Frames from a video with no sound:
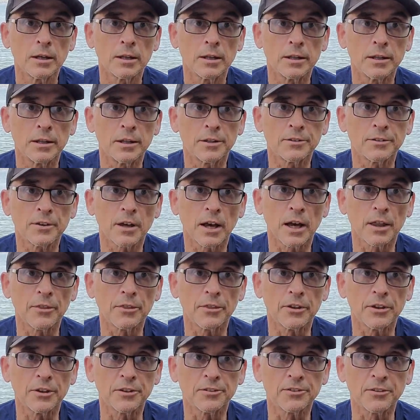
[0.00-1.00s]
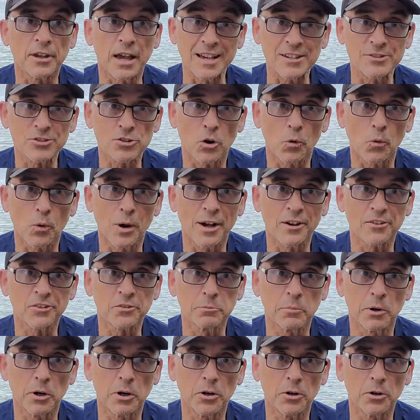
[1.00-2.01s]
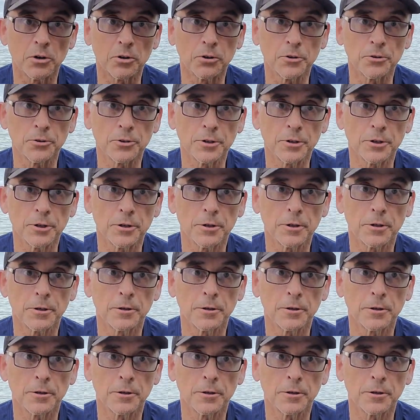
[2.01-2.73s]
And it's got this SOS mode.